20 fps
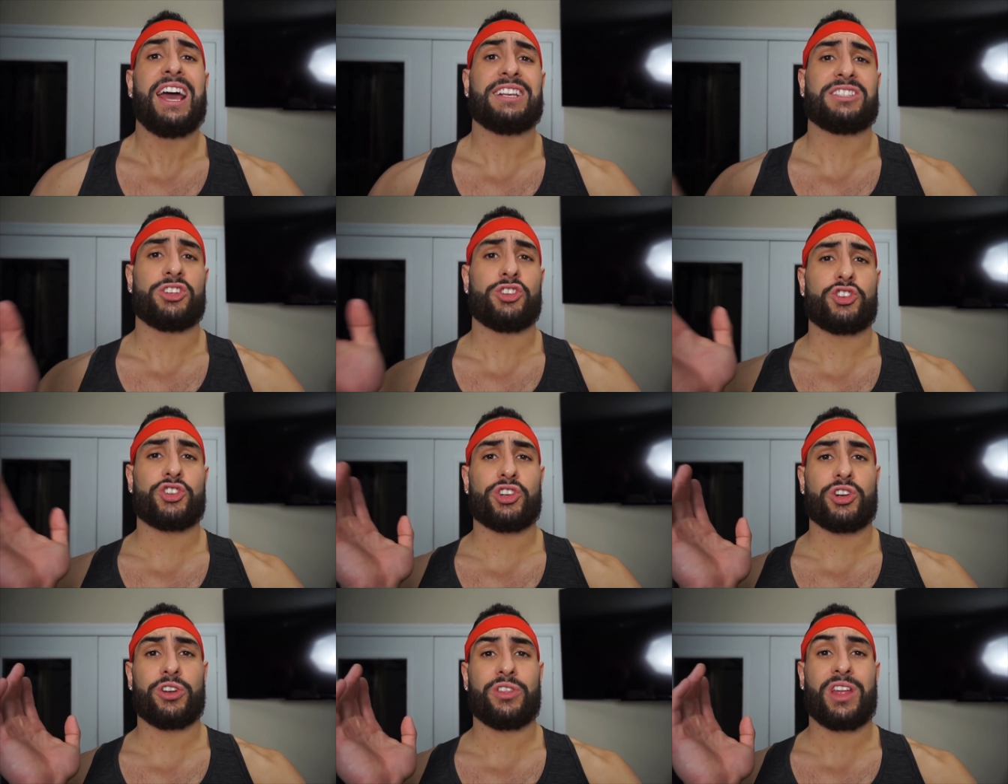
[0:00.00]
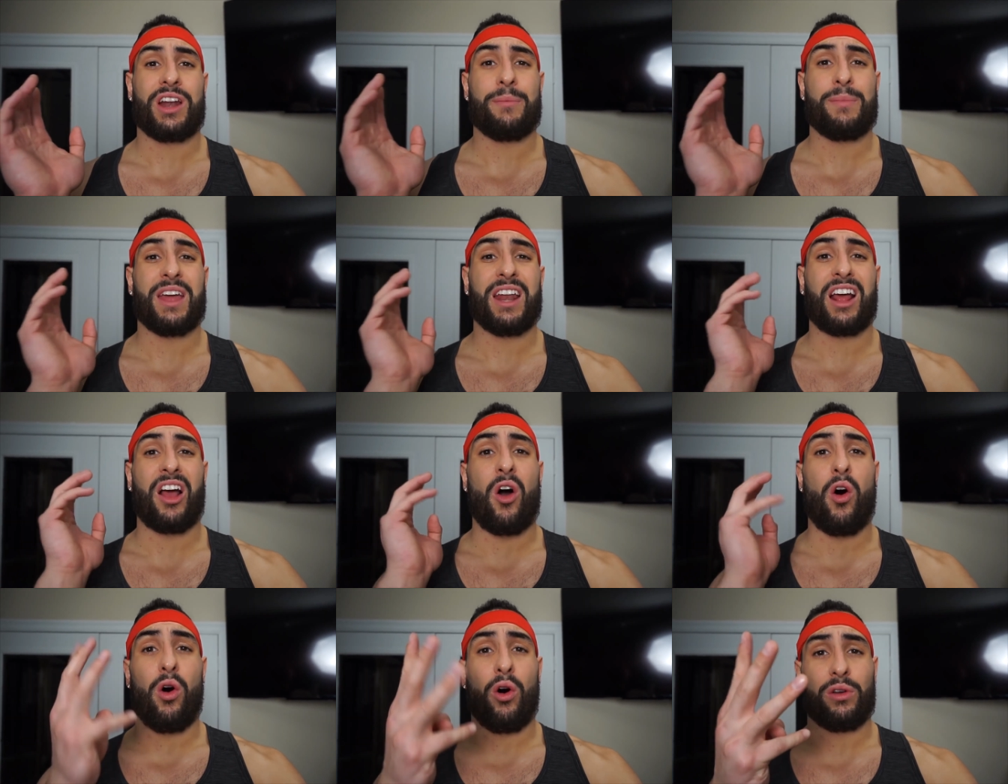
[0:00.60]
is ensure that I'm
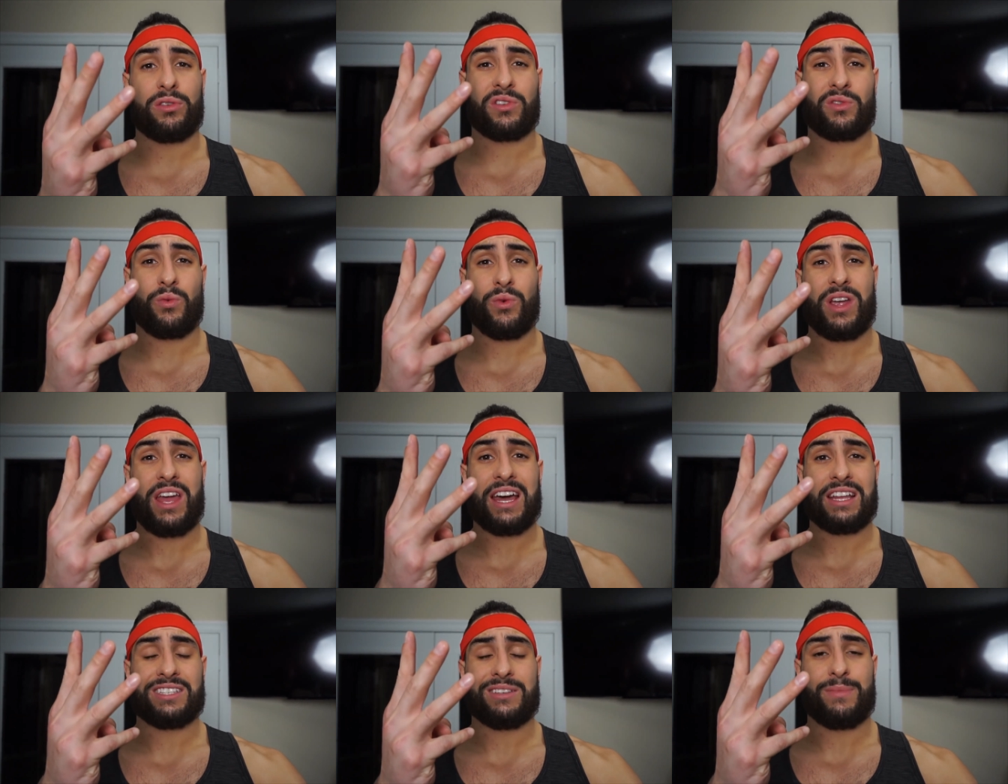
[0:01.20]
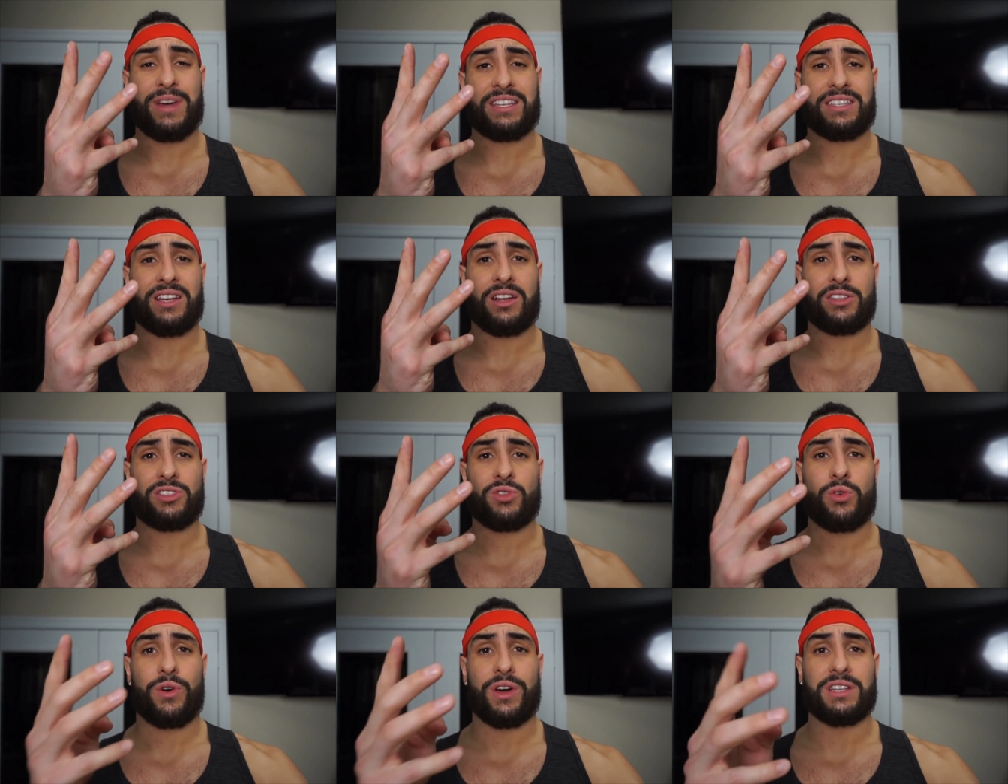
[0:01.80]
hitting all 3 heads of my
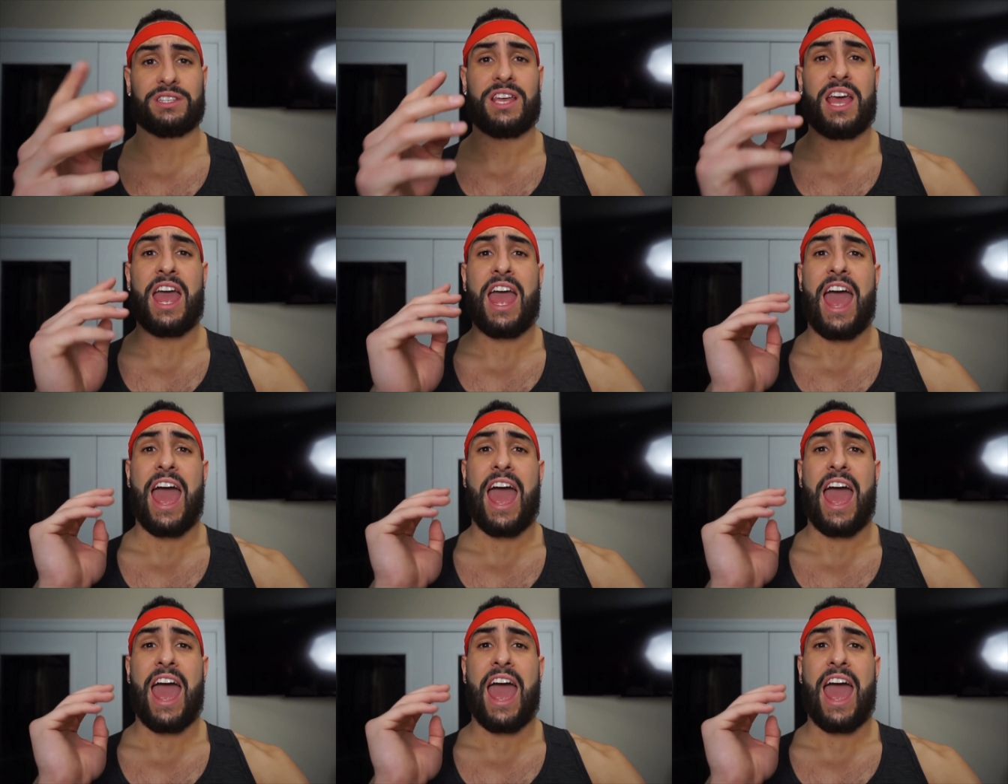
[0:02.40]
deltoids,